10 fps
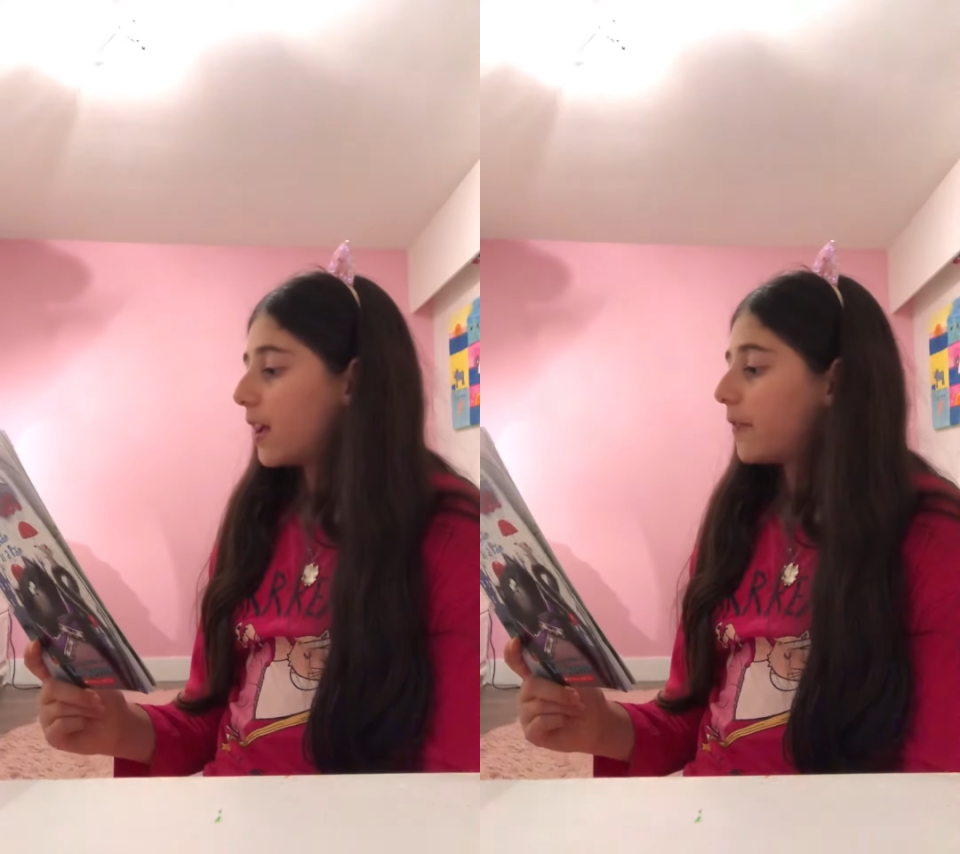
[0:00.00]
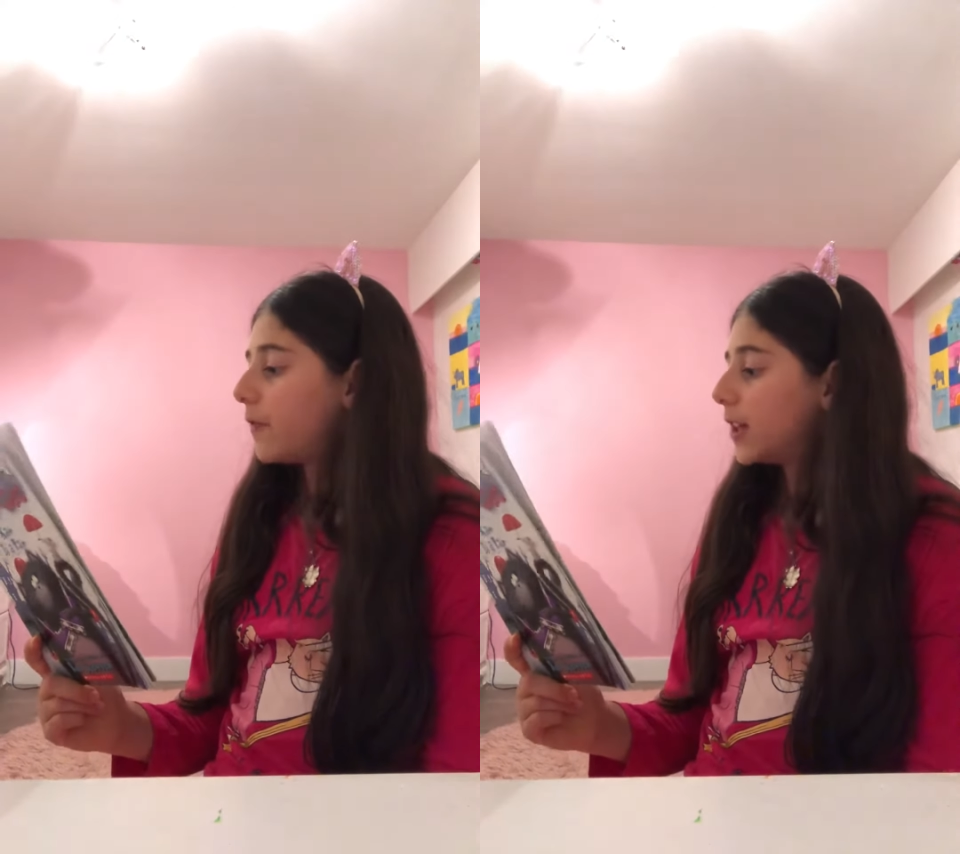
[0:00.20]

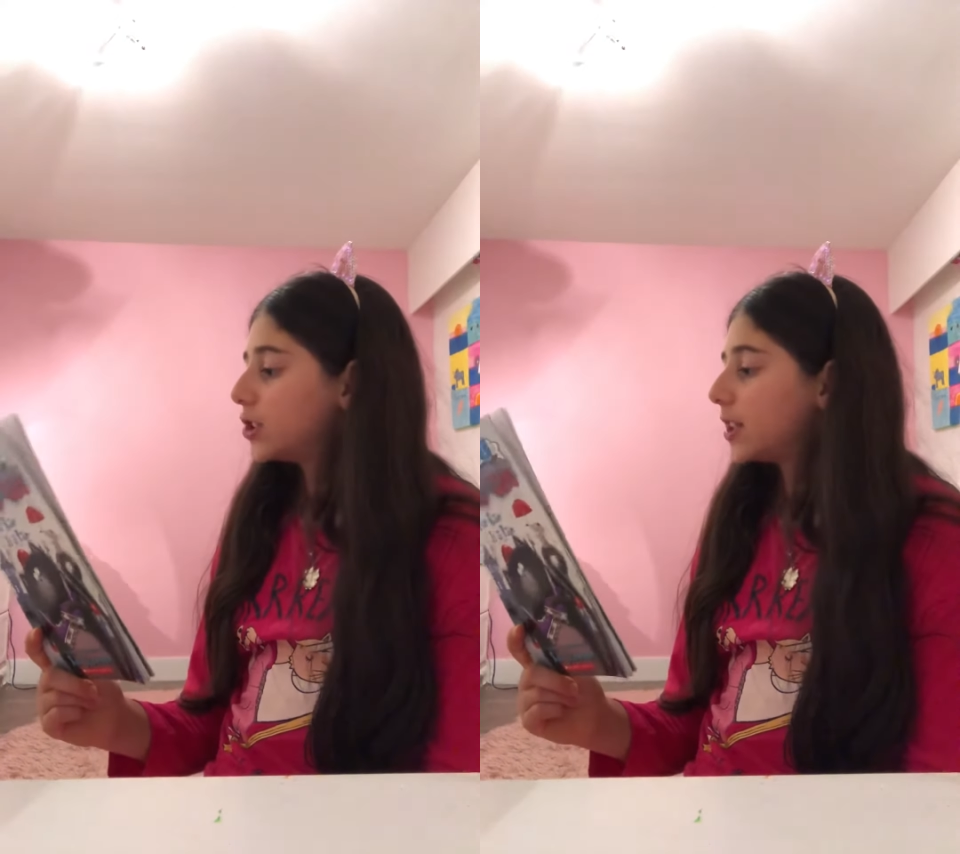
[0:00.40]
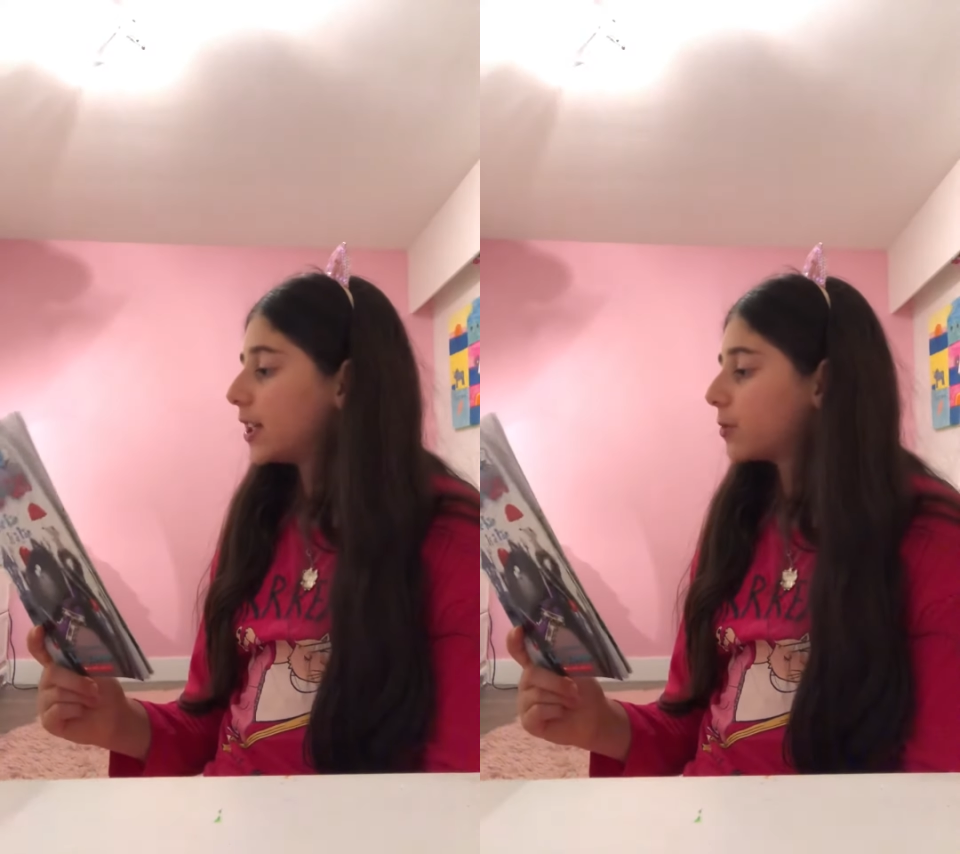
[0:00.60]
Fish
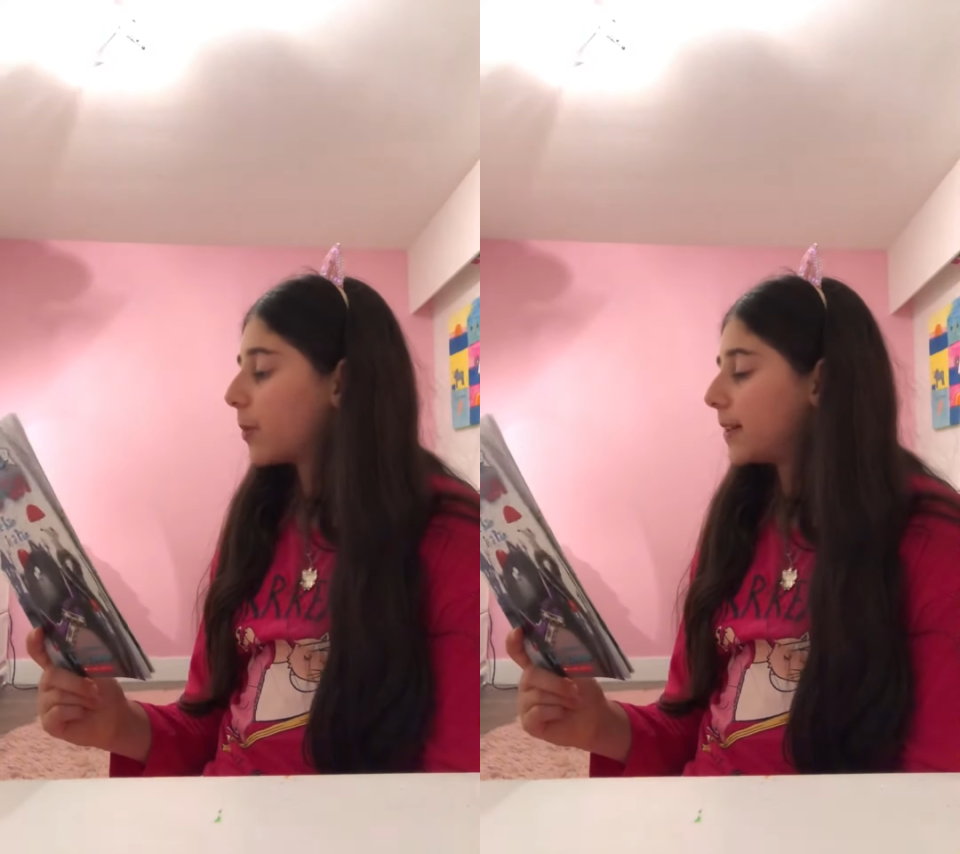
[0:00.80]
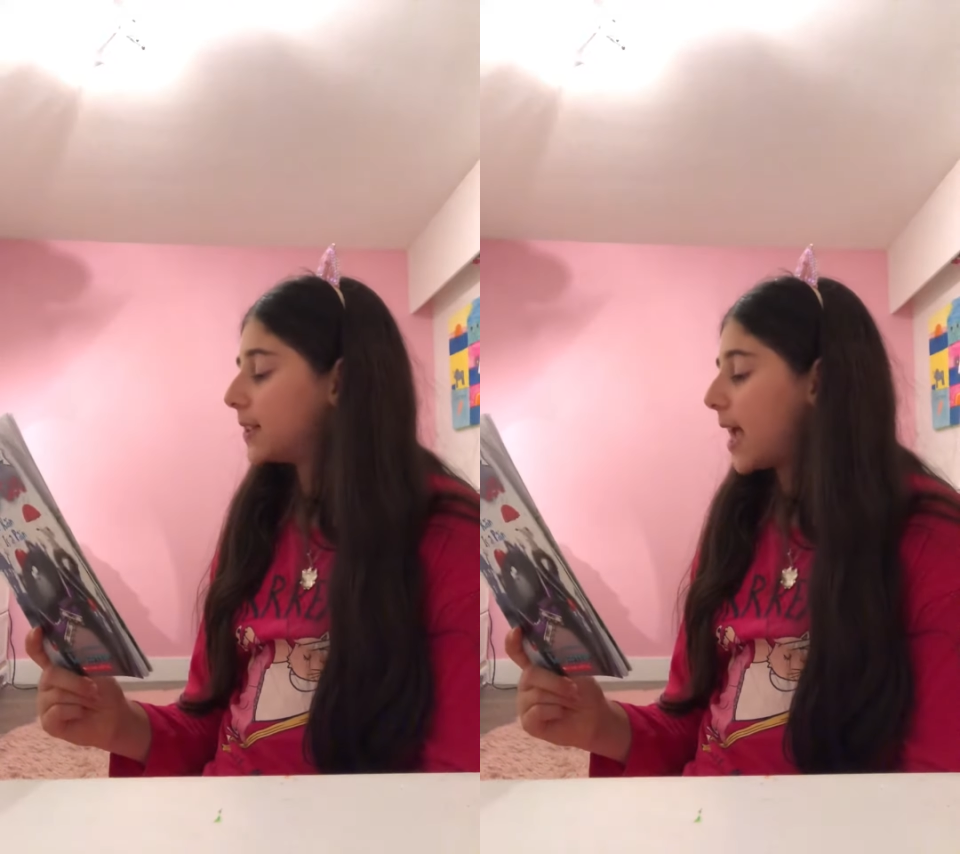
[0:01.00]
sticks
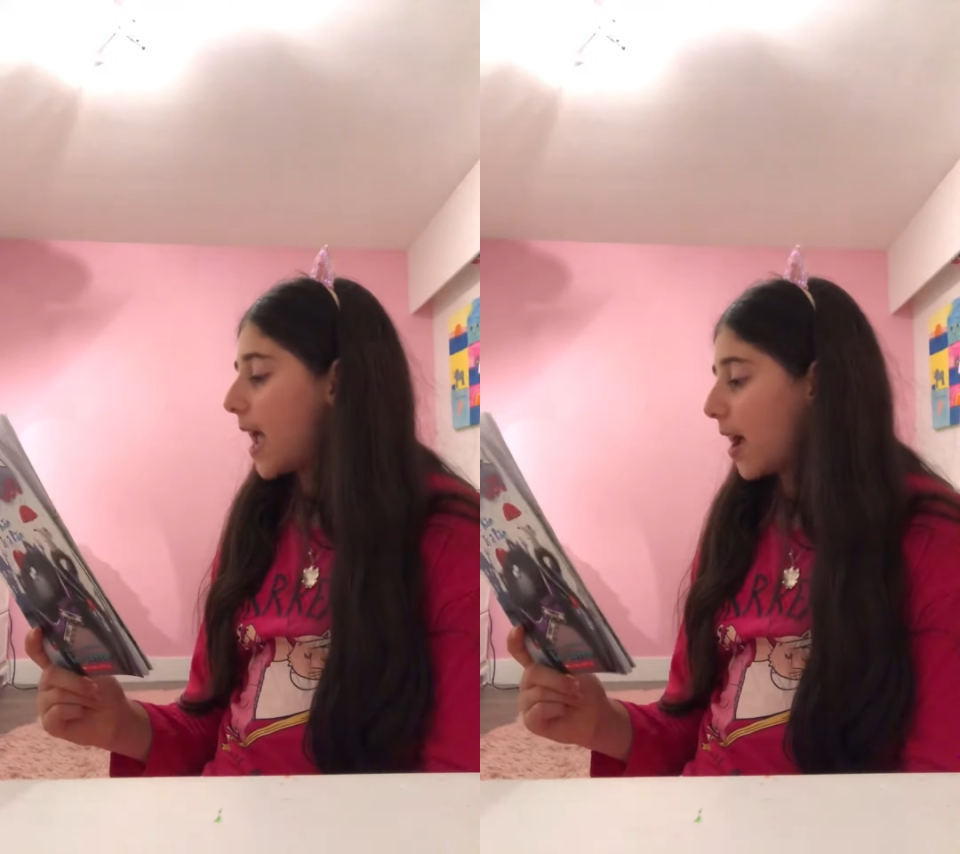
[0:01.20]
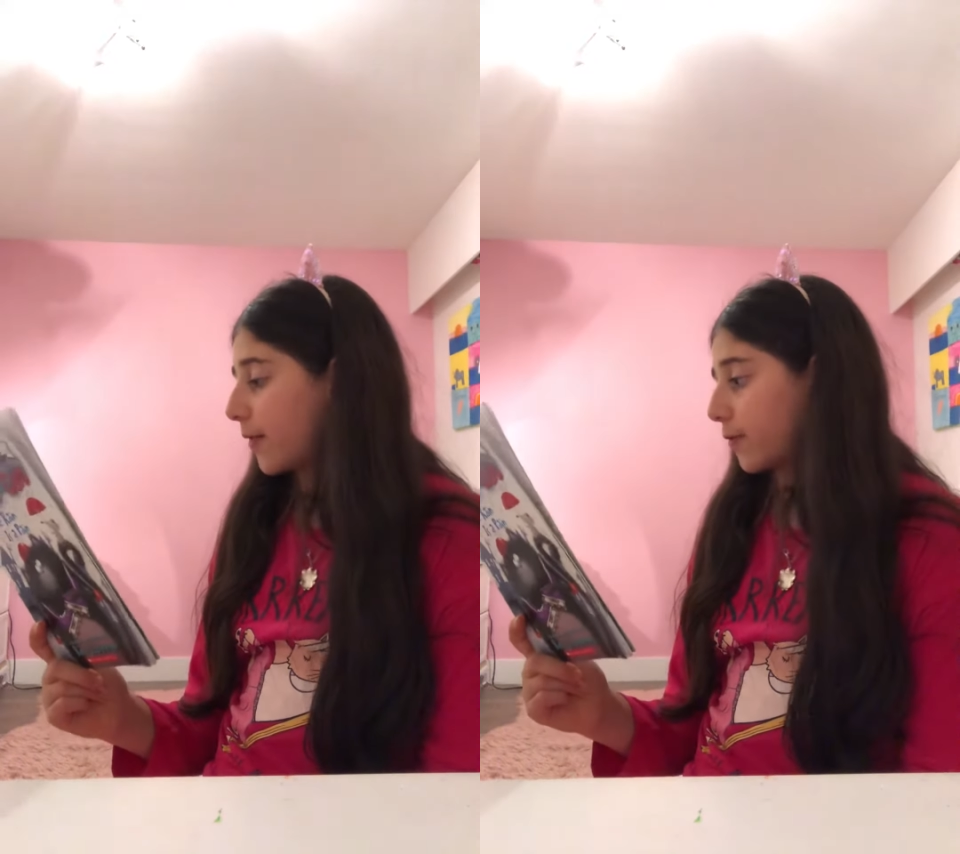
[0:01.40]
went
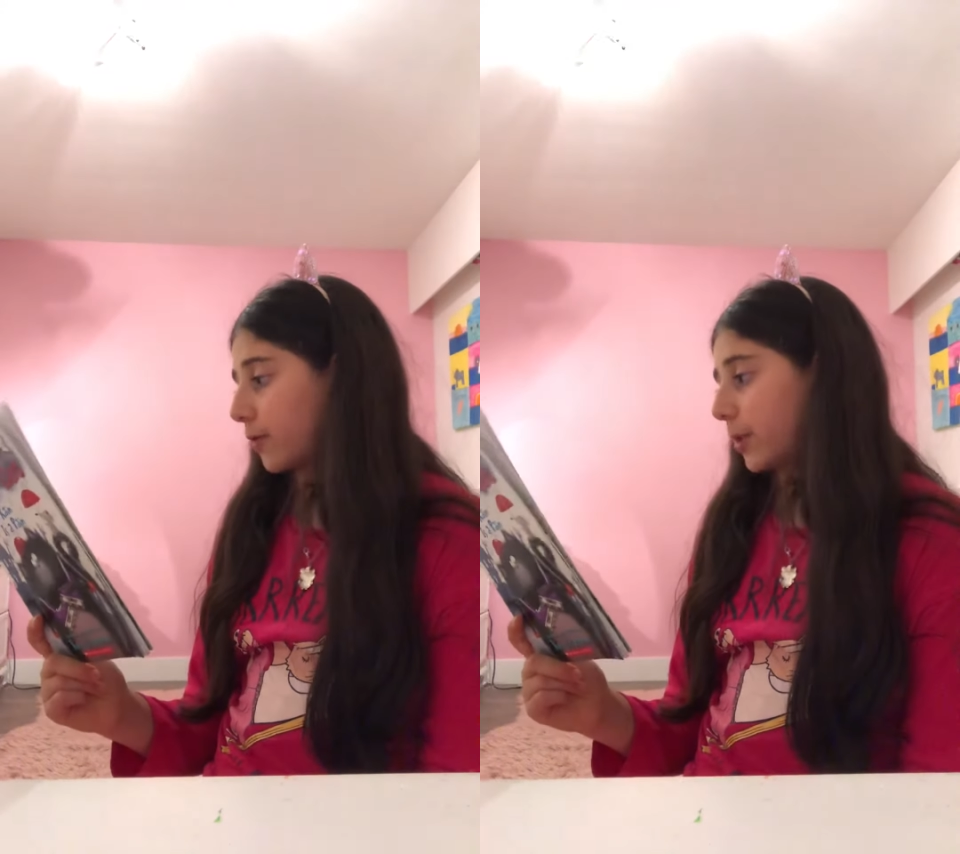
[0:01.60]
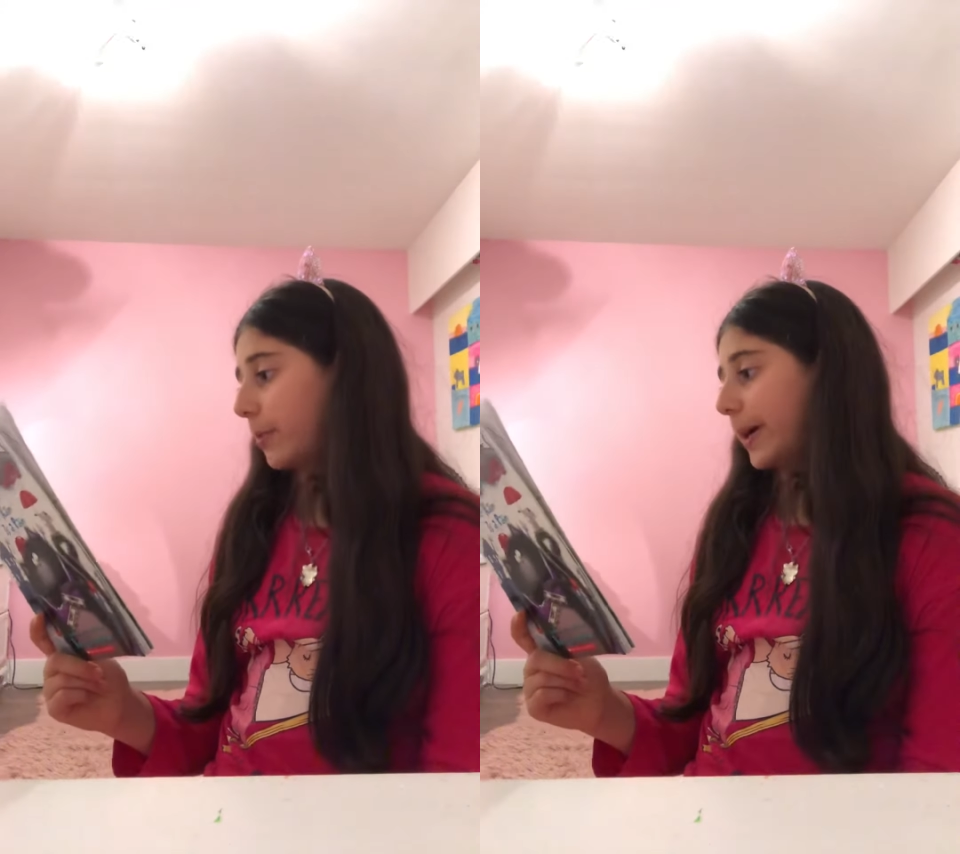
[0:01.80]

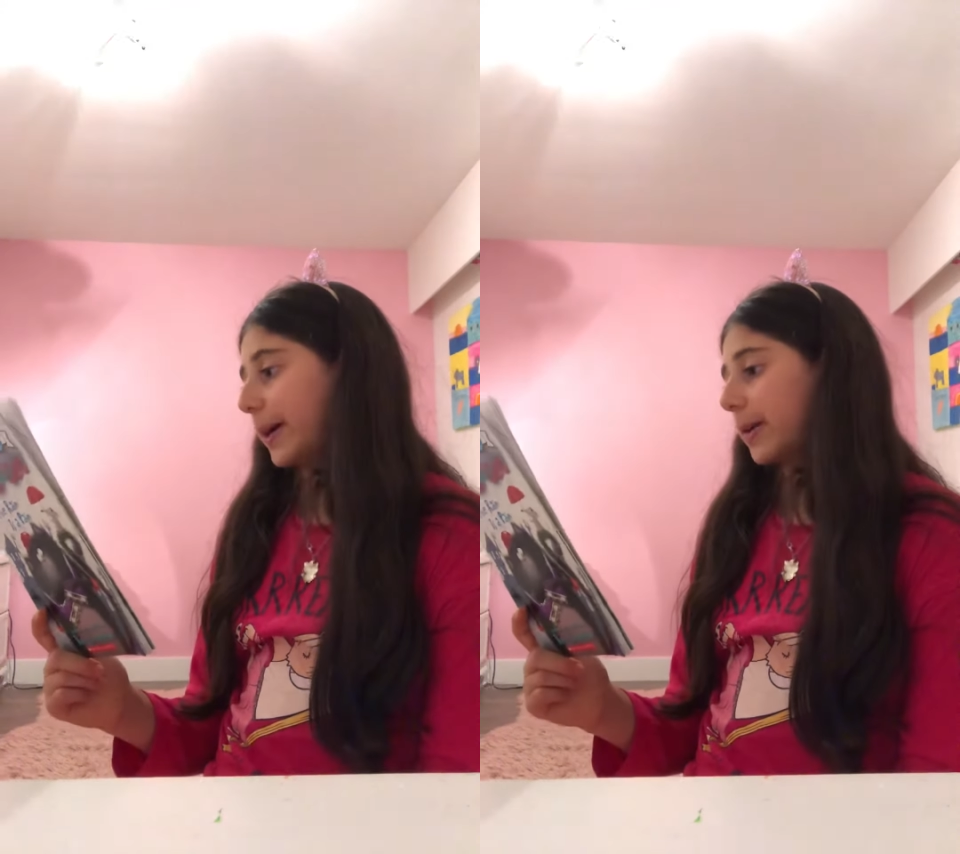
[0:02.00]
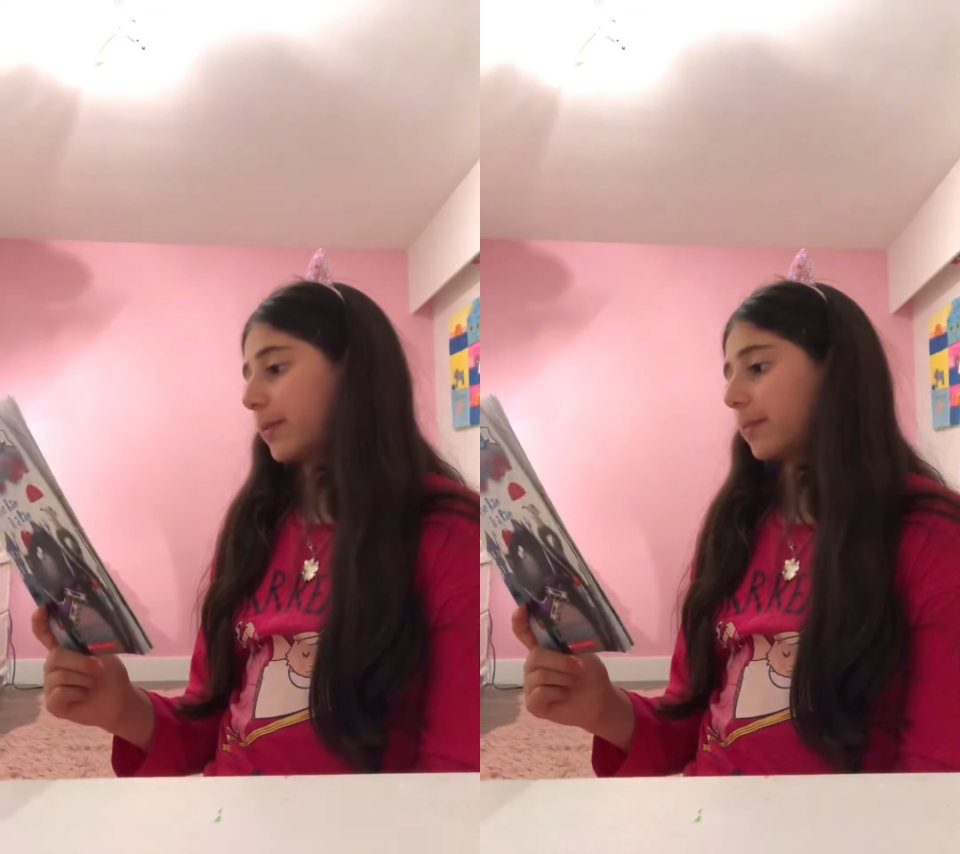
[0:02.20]
everywhere.